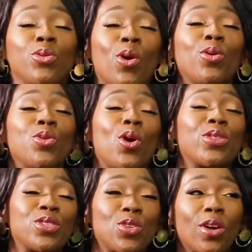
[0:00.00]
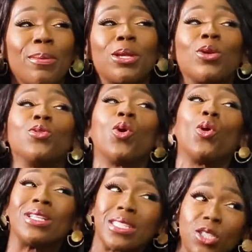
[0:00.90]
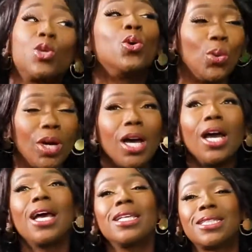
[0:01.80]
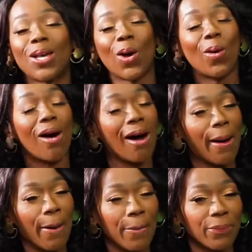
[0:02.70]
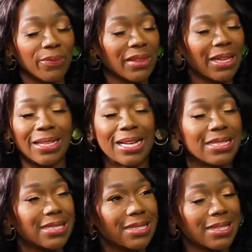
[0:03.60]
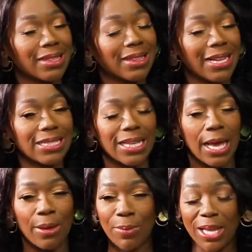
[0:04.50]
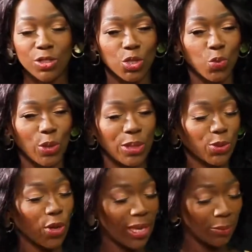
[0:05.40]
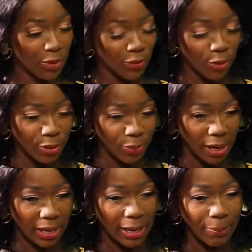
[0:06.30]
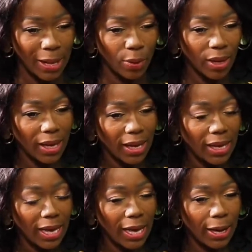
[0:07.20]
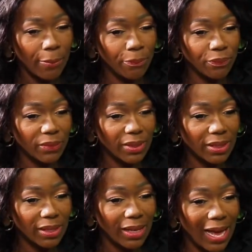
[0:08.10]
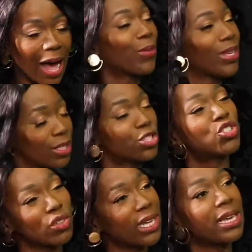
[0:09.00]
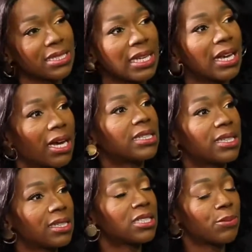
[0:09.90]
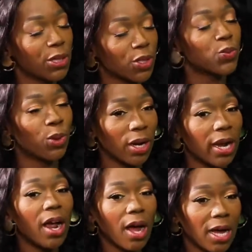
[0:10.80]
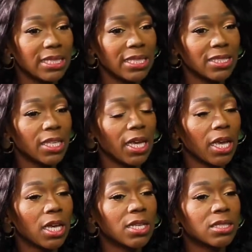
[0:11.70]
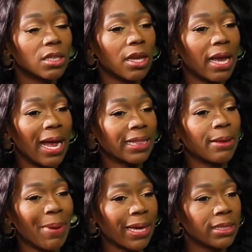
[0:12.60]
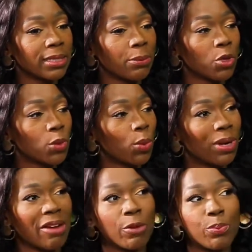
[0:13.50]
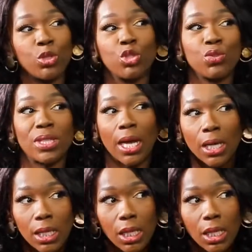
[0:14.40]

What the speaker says: know the song. They may not know it's you. So that's amazing. We were talking before the break about how the industry is in Ghana to be a gospel artist. Because I think back in the day, most people would have a producer